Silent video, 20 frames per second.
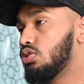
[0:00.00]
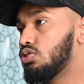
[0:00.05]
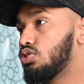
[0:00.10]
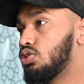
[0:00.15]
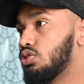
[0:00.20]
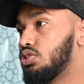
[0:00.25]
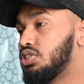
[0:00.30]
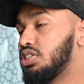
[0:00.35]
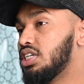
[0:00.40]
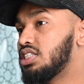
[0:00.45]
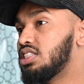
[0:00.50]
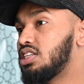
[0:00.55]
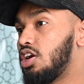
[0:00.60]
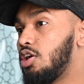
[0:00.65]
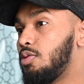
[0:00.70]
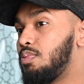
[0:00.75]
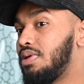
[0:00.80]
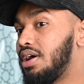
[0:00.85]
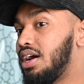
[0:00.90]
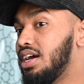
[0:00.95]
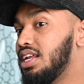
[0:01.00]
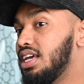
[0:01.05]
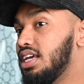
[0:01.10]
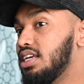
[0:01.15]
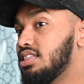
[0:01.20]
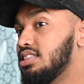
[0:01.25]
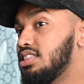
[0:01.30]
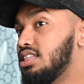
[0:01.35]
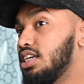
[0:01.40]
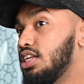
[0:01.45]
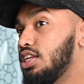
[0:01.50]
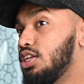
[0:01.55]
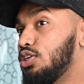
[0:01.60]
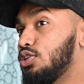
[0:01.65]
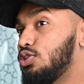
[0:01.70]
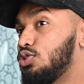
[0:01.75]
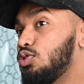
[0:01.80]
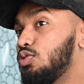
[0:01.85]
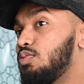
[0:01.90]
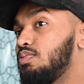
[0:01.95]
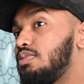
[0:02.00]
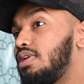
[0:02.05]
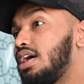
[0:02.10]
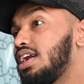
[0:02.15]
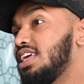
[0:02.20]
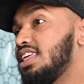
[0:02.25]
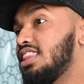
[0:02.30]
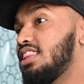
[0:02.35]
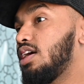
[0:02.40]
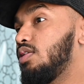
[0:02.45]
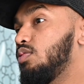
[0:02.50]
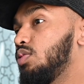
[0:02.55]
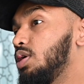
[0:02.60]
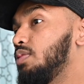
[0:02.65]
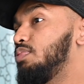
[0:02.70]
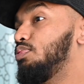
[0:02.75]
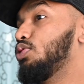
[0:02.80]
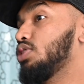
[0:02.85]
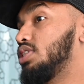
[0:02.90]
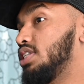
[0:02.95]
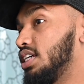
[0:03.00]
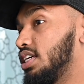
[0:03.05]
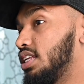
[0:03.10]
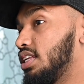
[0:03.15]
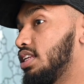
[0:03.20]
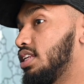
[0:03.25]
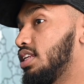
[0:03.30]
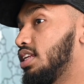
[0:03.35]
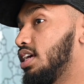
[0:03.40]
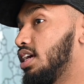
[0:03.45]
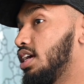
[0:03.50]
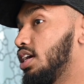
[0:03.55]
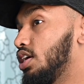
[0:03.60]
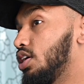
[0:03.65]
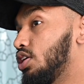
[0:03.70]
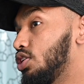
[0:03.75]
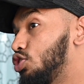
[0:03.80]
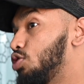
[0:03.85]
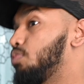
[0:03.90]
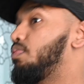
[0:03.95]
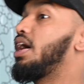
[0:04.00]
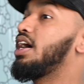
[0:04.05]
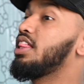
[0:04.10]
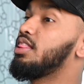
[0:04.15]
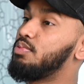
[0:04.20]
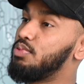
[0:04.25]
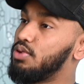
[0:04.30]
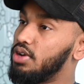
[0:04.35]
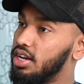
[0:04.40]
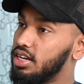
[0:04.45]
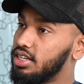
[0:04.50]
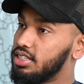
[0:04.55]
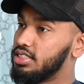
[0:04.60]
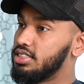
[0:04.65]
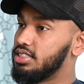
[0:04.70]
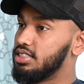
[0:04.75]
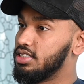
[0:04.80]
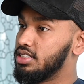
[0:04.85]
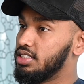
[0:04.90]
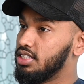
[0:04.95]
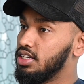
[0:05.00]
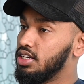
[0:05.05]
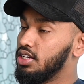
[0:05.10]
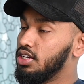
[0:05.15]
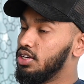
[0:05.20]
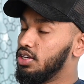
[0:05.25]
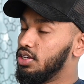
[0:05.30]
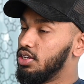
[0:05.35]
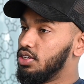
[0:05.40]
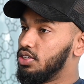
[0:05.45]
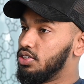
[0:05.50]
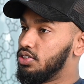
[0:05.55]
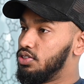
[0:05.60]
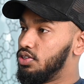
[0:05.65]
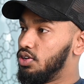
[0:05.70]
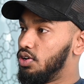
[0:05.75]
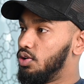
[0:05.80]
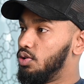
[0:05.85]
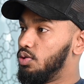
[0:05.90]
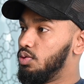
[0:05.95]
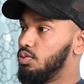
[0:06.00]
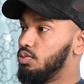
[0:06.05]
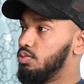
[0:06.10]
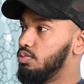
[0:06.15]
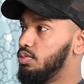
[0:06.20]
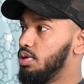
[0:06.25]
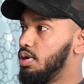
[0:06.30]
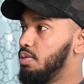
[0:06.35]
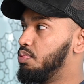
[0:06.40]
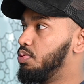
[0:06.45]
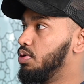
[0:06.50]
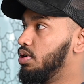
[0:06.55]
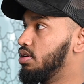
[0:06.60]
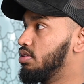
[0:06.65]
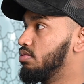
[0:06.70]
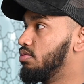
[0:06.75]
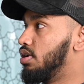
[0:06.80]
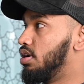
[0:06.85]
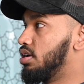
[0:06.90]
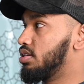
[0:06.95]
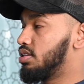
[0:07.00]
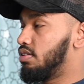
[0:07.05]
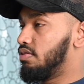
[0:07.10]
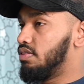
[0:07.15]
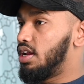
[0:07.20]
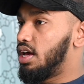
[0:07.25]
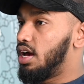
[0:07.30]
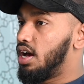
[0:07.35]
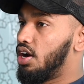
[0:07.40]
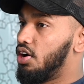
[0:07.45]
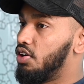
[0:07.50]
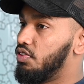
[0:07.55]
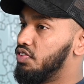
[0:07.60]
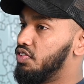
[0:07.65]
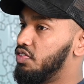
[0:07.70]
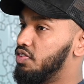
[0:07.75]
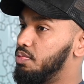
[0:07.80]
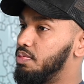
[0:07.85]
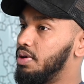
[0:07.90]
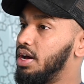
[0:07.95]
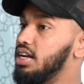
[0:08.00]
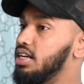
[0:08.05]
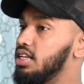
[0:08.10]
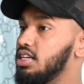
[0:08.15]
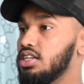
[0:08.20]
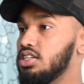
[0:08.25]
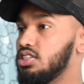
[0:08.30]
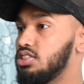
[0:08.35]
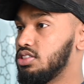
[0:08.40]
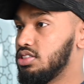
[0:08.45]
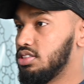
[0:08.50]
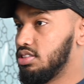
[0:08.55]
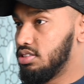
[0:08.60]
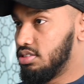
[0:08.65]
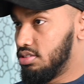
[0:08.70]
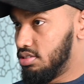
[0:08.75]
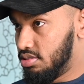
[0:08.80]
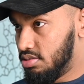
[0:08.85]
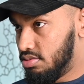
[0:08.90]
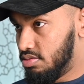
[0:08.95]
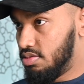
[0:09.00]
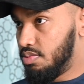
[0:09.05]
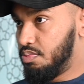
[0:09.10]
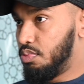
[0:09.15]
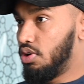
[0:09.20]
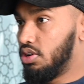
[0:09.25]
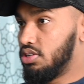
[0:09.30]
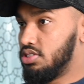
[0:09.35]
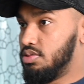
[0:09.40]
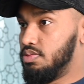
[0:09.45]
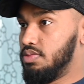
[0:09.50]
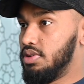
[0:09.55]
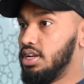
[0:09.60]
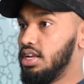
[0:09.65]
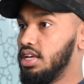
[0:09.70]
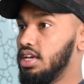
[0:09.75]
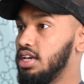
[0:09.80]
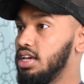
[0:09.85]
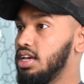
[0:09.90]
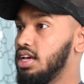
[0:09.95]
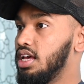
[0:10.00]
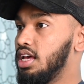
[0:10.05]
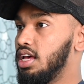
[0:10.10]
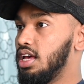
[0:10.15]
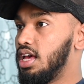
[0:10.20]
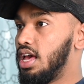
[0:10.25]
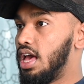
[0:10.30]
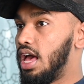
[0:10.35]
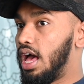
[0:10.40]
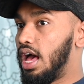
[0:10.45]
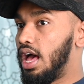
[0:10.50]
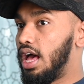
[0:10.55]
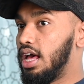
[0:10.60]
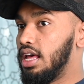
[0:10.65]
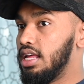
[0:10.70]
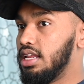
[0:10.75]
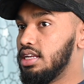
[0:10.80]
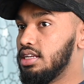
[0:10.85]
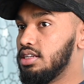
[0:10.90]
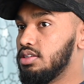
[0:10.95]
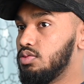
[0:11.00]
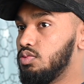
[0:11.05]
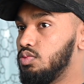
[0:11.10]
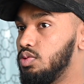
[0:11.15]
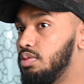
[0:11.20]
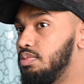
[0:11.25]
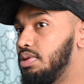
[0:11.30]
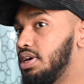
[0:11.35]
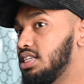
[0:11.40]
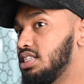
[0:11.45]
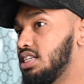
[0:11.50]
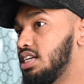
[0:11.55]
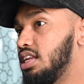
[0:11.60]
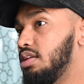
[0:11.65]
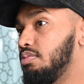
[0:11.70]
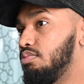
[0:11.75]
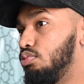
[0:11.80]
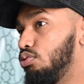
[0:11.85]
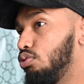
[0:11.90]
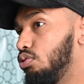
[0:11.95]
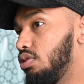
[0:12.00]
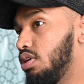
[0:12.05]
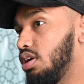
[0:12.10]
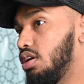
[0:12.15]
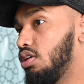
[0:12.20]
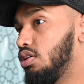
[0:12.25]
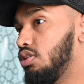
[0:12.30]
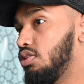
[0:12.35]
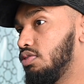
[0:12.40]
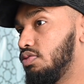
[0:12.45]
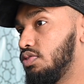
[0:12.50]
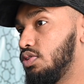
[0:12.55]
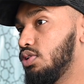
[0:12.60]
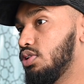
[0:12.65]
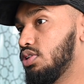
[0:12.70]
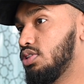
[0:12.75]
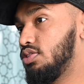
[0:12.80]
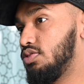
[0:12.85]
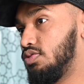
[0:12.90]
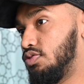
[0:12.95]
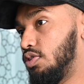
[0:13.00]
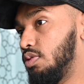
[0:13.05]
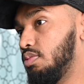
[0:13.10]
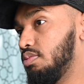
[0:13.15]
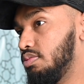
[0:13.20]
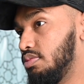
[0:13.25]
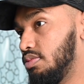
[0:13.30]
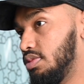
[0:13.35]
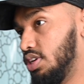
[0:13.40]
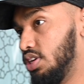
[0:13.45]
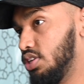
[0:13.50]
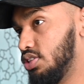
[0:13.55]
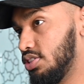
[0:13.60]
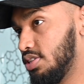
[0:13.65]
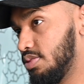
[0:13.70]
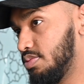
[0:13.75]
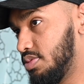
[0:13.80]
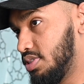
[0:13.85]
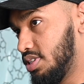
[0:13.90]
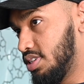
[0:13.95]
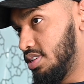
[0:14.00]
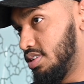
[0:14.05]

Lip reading: so £600 is the initial money that we put in to buy the products. So we put in something like £150 each, approximately, and we basically brought a load of goods from Egypt,